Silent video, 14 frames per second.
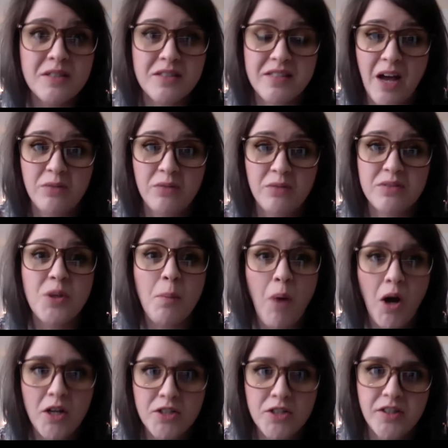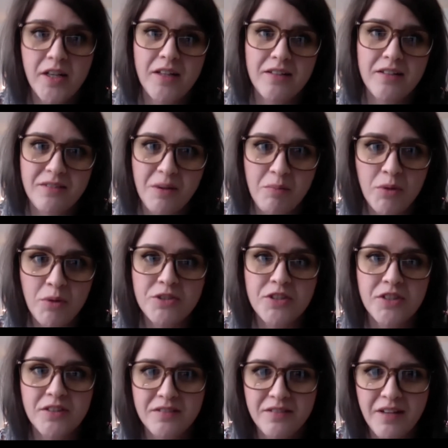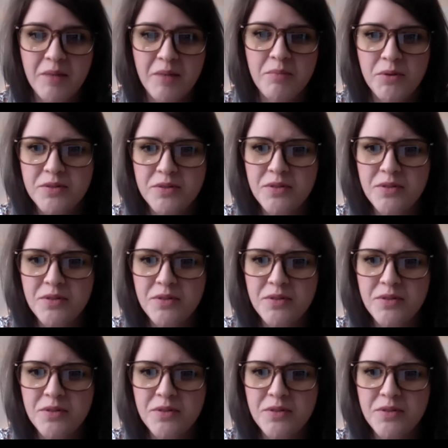sounds to modulate emotion and mood.